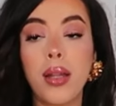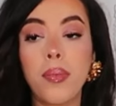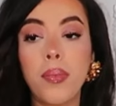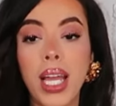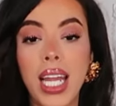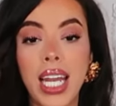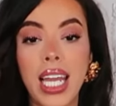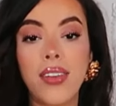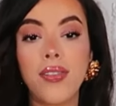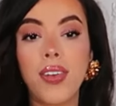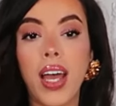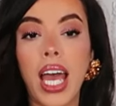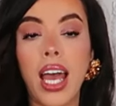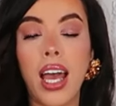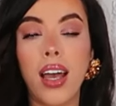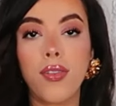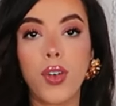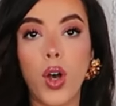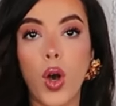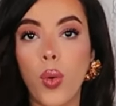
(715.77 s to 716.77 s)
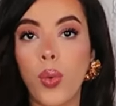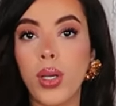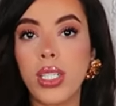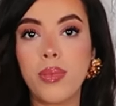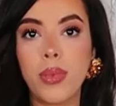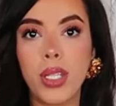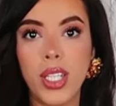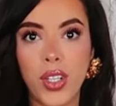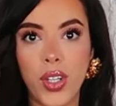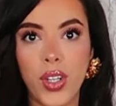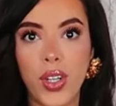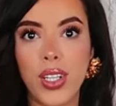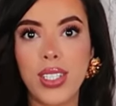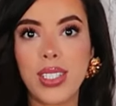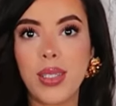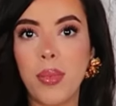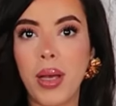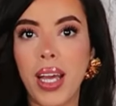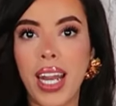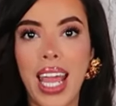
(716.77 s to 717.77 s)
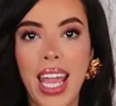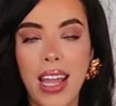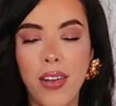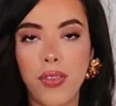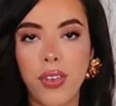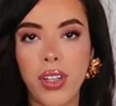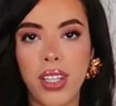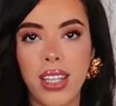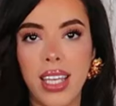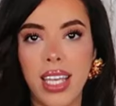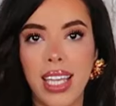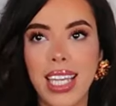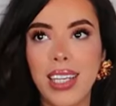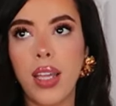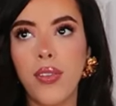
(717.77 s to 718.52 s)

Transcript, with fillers: In my life, I have always been curious about everything.